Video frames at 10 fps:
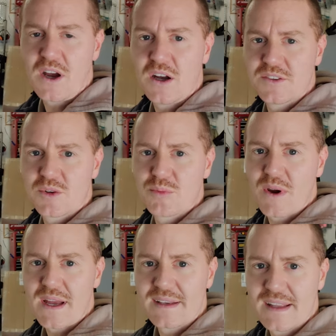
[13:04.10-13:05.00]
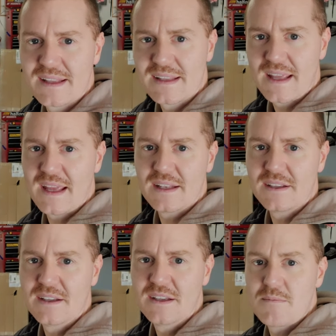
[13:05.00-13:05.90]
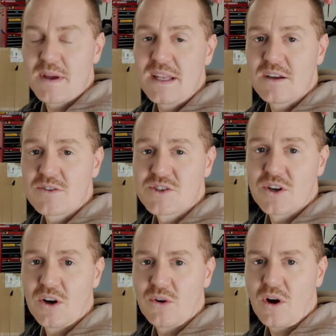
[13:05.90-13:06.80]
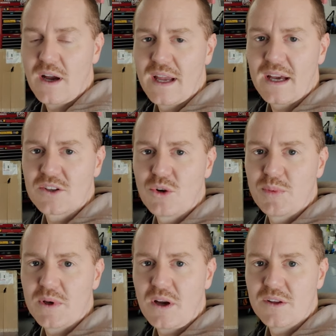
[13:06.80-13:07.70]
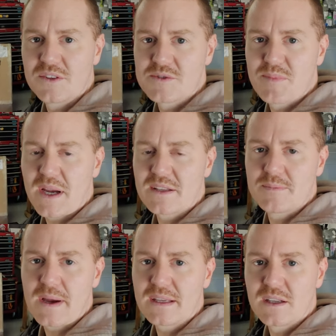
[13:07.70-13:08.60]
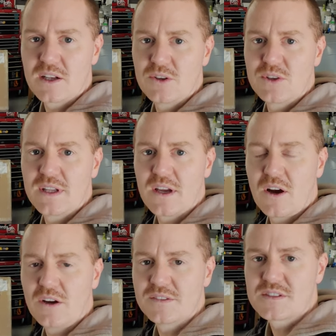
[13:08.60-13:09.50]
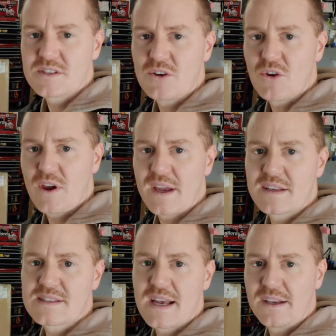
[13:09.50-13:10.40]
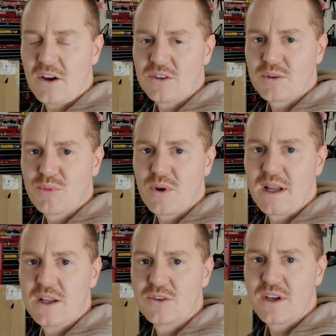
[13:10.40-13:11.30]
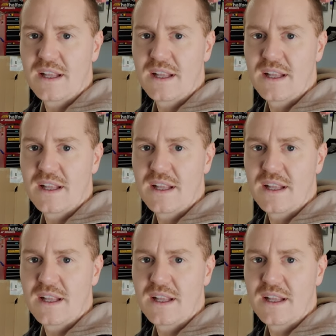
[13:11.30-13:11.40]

the Honda brand again. Many years ago I had a couple of Hondas back to back, including a Honda CRX and a Honda Prelude,